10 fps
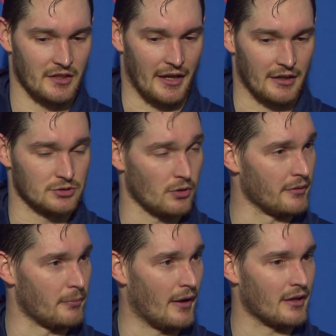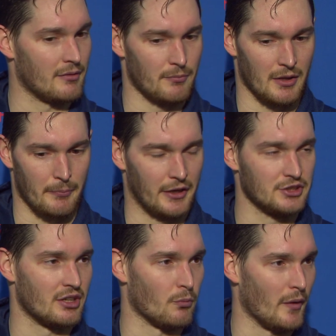controlling the puck and being
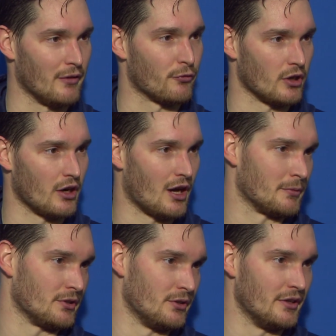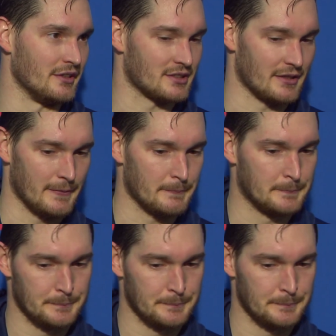patient and waiting for our opportunities tonight.